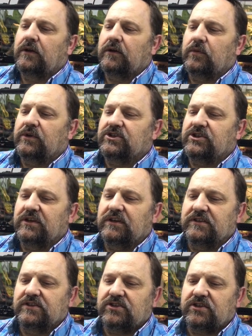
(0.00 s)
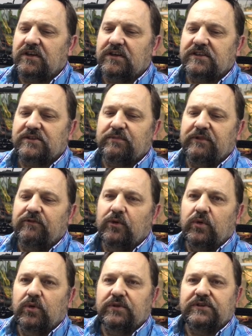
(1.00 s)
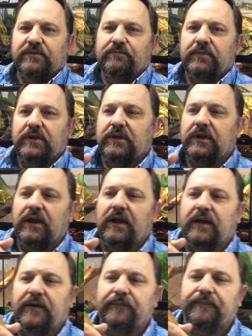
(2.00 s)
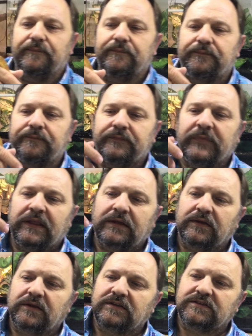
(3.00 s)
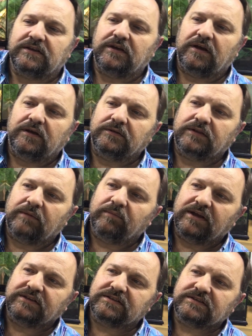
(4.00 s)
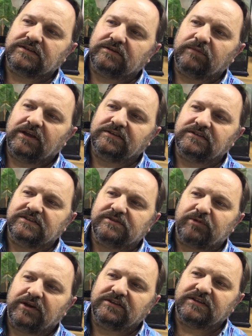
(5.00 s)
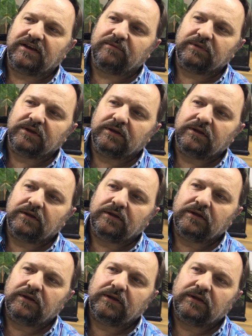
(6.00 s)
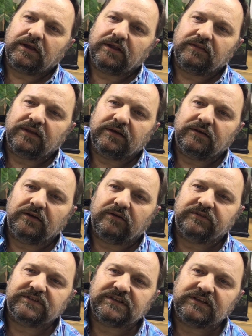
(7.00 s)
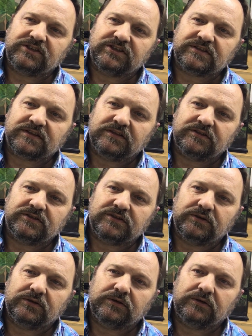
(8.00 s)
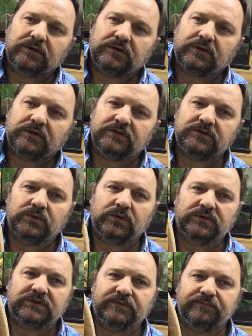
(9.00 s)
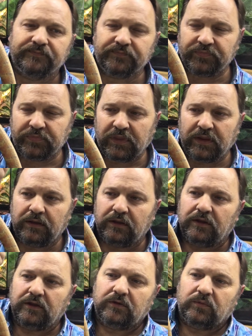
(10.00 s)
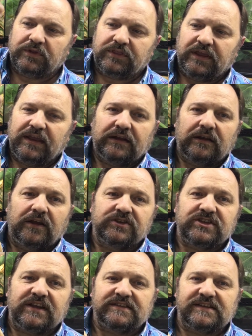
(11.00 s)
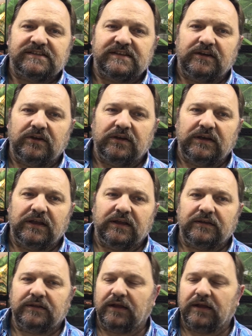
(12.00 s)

which is just before autumn. So yeah, they mate in springtime, and then obviously just into autumn. With their enclosure, as I said earlier,